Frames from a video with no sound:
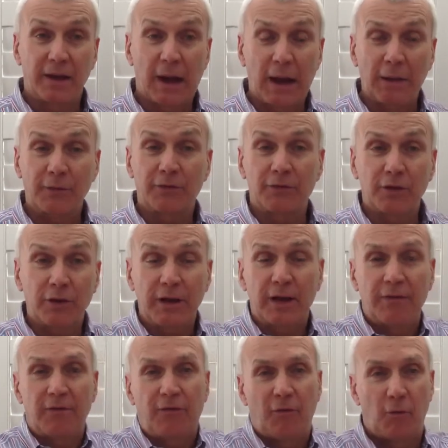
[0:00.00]
I was
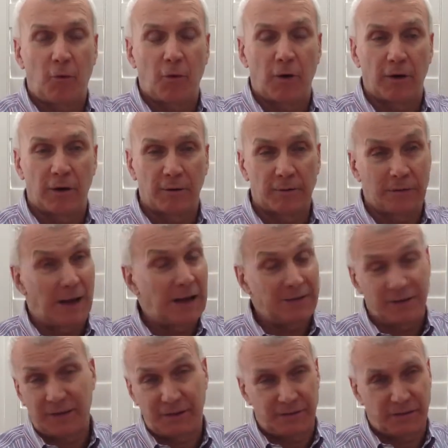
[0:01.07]
looking for
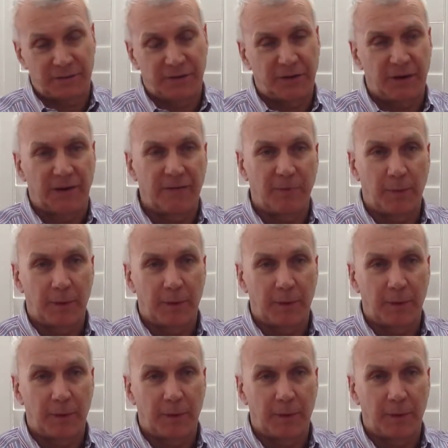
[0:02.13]
lots of different stuff,